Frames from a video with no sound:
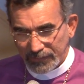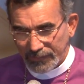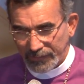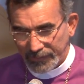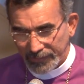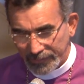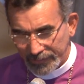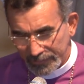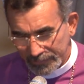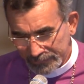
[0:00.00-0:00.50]

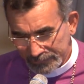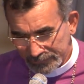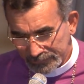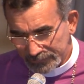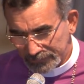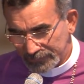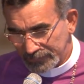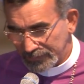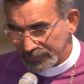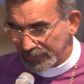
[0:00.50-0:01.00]

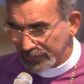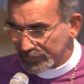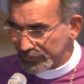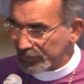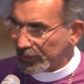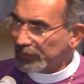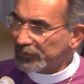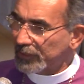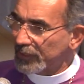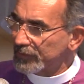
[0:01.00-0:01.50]
And it
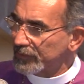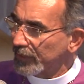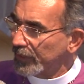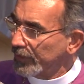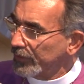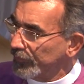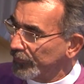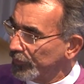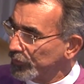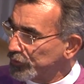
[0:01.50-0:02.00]
started as an
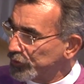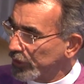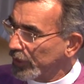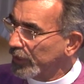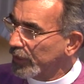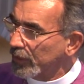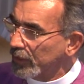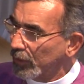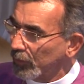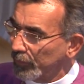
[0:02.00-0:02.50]

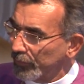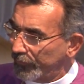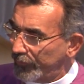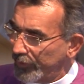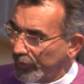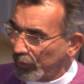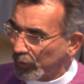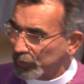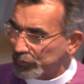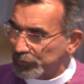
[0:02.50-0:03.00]
evangelical and
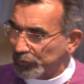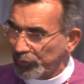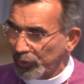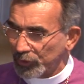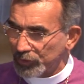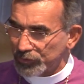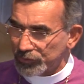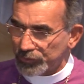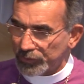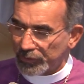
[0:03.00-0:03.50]
very
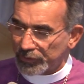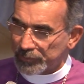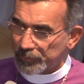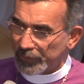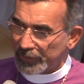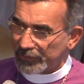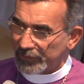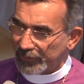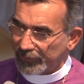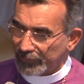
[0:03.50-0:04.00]
Orthodox church,
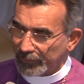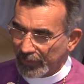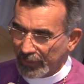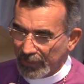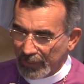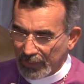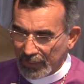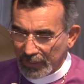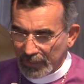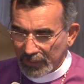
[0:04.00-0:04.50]
but
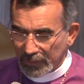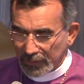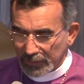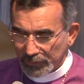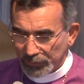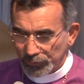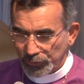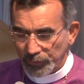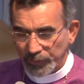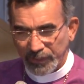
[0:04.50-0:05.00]

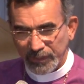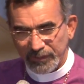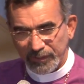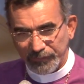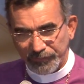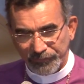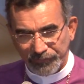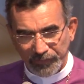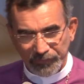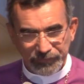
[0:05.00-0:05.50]
during the
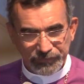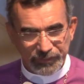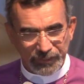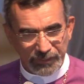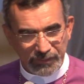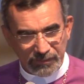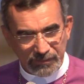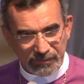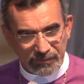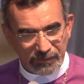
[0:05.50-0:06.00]

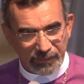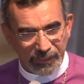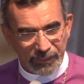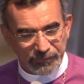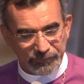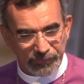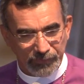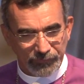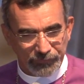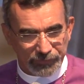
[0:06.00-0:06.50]
50s,
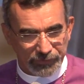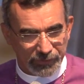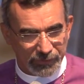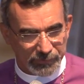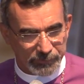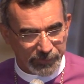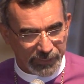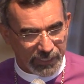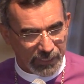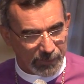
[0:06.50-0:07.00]
late
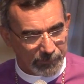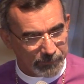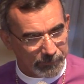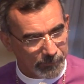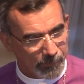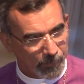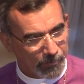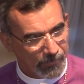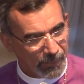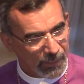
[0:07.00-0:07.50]
50s, became
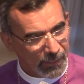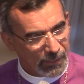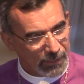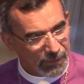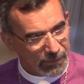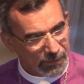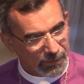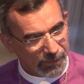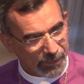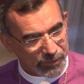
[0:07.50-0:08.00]

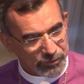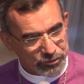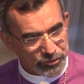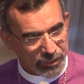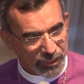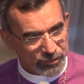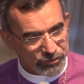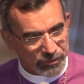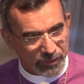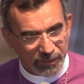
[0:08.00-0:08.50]

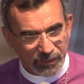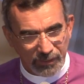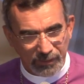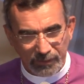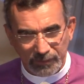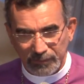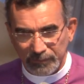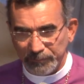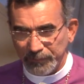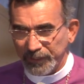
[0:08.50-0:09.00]

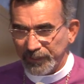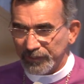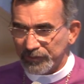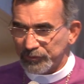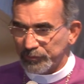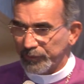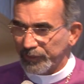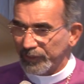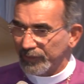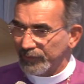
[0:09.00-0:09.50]
exchanging
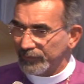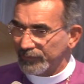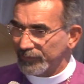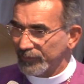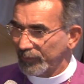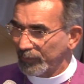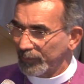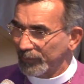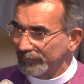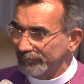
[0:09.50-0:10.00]
ministries,
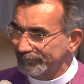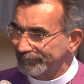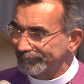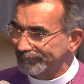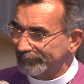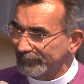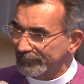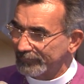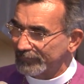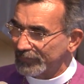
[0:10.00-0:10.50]
so
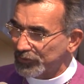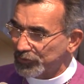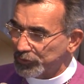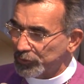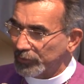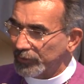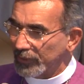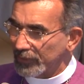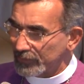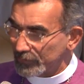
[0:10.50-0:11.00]

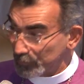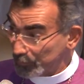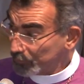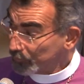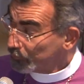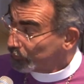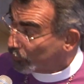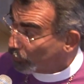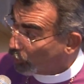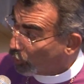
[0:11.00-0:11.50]
students,
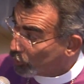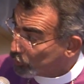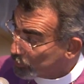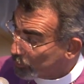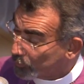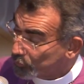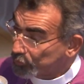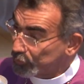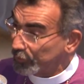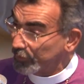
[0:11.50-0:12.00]

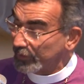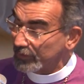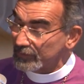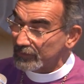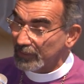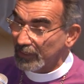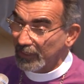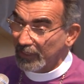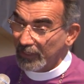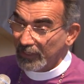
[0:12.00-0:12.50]
theological
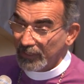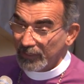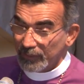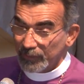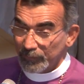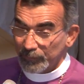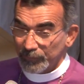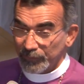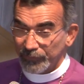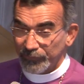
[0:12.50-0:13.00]
students,
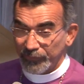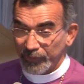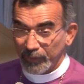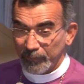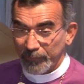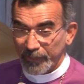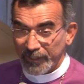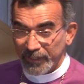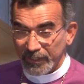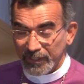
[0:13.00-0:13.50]
with the
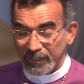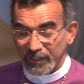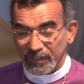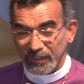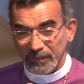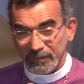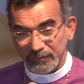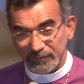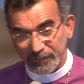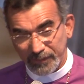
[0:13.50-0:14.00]

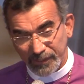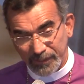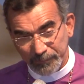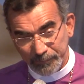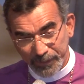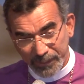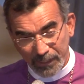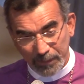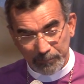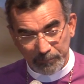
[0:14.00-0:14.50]
America, then
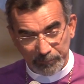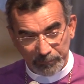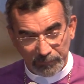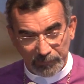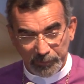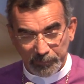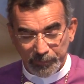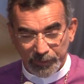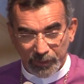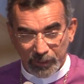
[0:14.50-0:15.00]
became
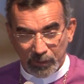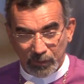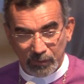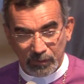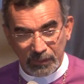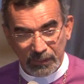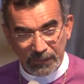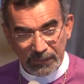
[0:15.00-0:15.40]
liberal.